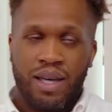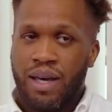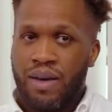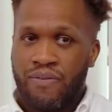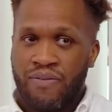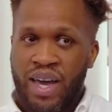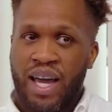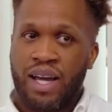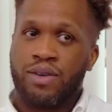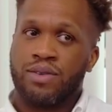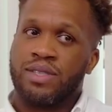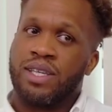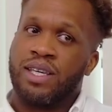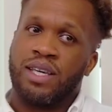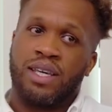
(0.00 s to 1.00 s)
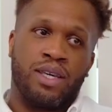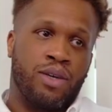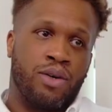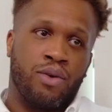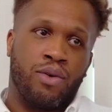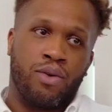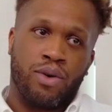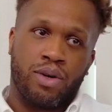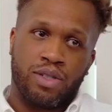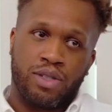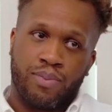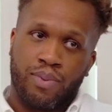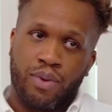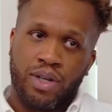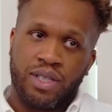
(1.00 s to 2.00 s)
faculty or
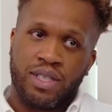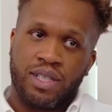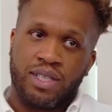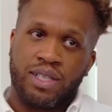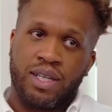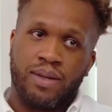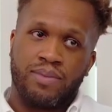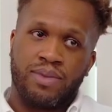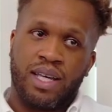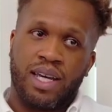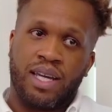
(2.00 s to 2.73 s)
support systems that